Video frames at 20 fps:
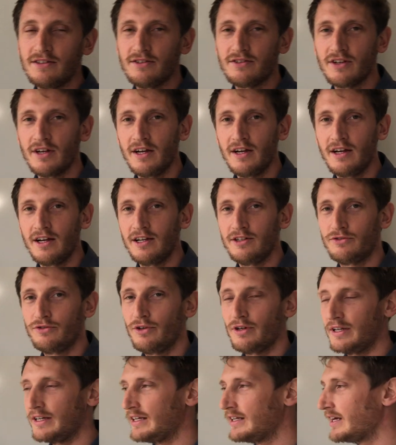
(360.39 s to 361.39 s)
is
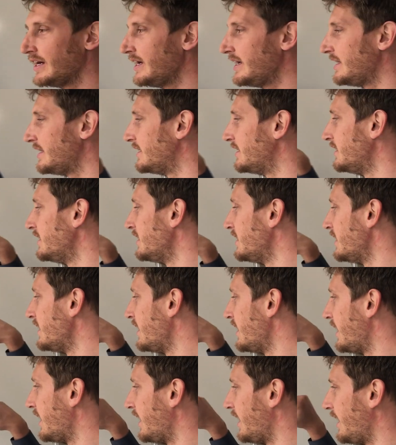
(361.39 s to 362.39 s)
really key,
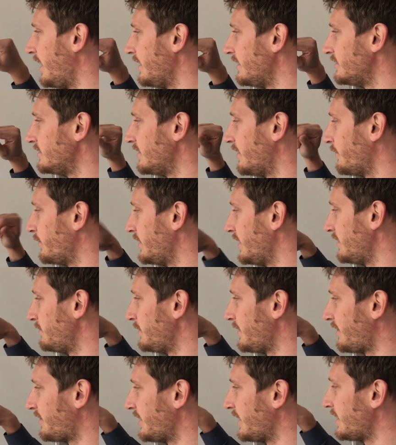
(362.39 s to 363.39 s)
and we need to
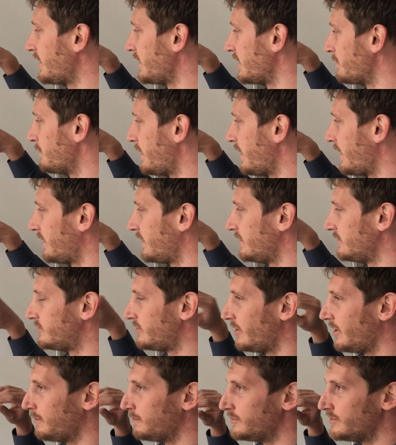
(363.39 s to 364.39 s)
be thinking about it in
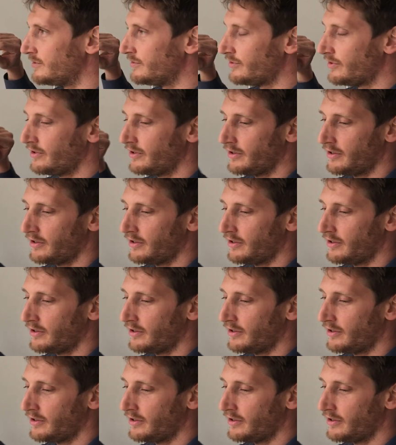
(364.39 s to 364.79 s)
terms of,